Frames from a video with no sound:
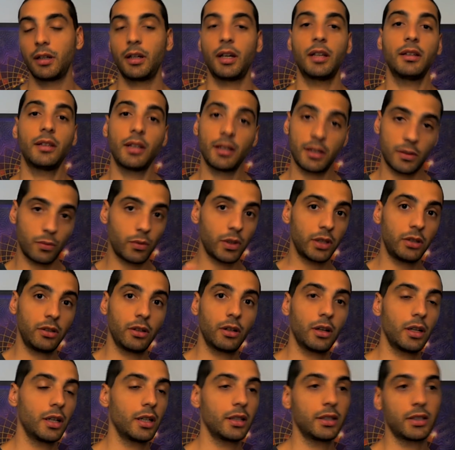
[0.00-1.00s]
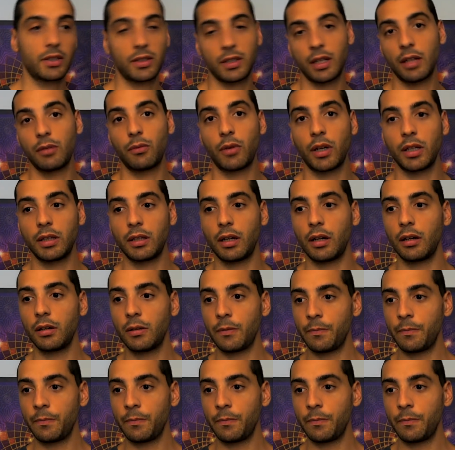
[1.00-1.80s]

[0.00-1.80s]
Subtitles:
And that's what you're gonna understand right now.